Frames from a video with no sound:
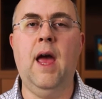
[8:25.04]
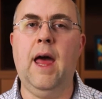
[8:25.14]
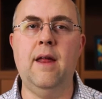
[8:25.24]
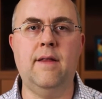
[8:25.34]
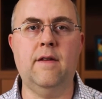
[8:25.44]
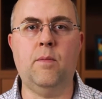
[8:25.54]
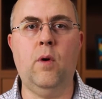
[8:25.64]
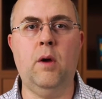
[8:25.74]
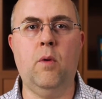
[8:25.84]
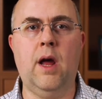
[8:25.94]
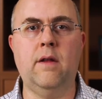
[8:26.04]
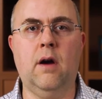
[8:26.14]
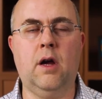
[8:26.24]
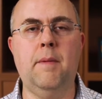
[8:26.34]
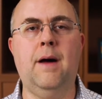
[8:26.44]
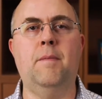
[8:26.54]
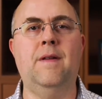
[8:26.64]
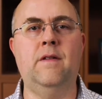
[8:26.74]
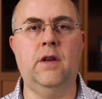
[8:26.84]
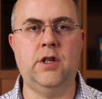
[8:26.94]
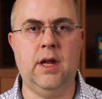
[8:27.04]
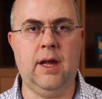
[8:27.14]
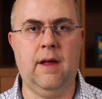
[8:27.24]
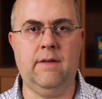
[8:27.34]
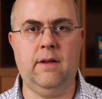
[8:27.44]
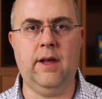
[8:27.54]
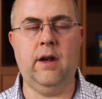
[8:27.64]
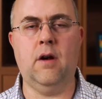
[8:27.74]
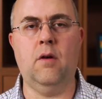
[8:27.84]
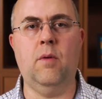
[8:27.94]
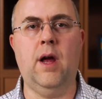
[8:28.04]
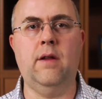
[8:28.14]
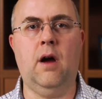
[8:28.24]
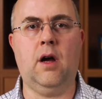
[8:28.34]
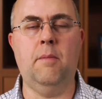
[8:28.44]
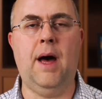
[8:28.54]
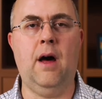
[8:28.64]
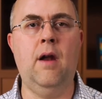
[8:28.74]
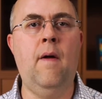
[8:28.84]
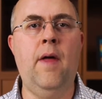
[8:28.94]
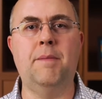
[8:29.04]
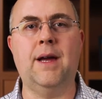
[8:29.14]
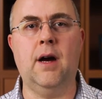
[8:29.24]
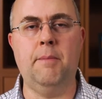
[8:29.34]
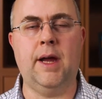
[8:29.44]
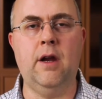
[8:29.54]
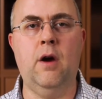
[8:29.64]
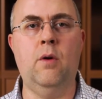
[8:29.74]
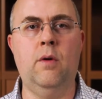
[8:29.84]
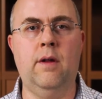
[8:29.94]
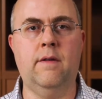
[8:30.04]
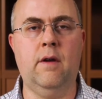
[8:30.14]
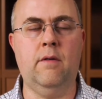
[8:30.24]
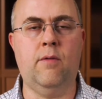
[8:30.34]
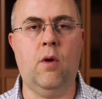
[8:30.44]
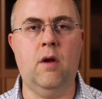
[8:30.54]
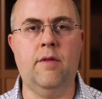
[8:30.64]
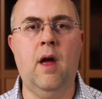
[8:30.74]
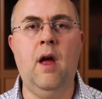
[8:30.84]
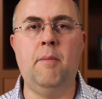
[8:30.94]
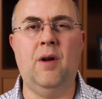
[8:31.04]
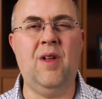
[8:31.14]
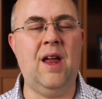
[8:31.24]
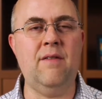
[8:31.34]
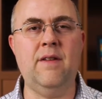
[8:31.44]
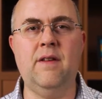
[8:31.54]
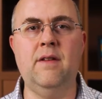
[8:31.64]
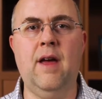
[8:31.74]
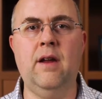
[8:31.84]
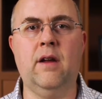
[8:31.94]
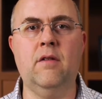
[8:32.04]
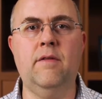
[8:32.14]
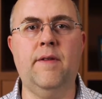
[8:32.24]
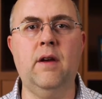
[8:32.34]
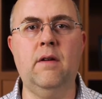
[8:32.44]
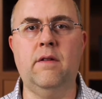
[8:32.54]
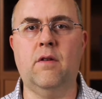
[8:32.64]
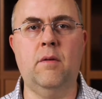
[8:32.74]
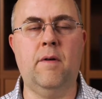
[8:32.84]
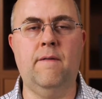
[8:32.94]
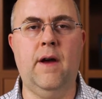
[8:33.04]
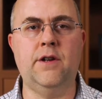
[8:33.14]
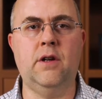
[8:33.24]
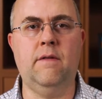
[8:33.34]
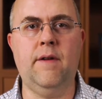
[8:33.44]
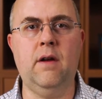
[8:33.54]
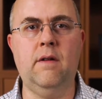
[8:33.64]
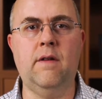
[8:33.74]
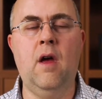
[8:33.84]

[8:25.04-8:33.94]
And at this point, when I talk about positioning as a leader, when I talk about becoming known and so forth, a lot of us in technical fields or in professional fields,